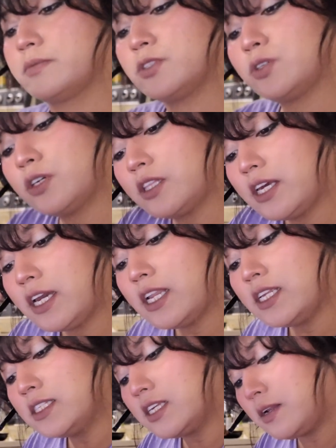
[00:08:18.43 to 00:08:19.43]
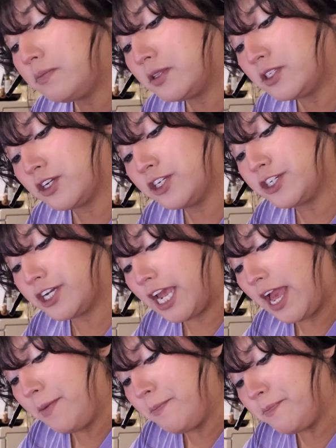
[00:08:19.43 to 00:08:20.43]
So good thing I didn't set up the surgery
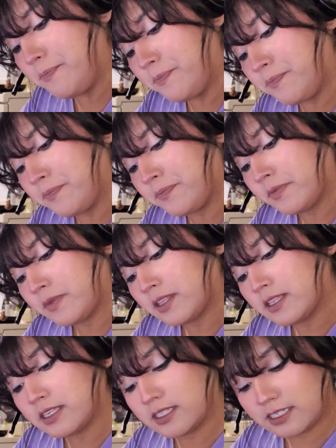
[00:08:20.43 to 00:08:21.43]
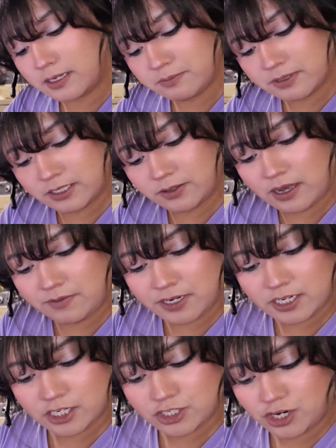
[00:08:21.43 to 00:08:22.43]
yet, since I'm still
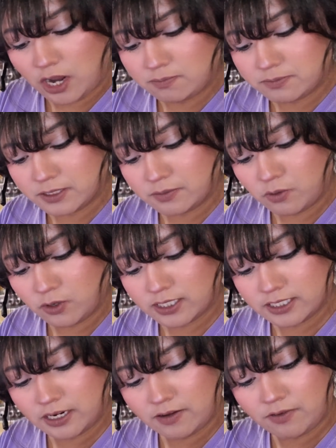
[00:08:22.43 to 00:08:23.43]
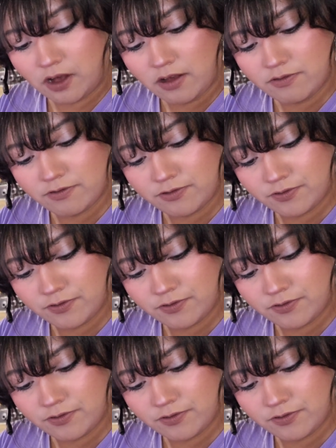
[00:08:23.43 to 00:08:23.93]
having to chop some more stuff off.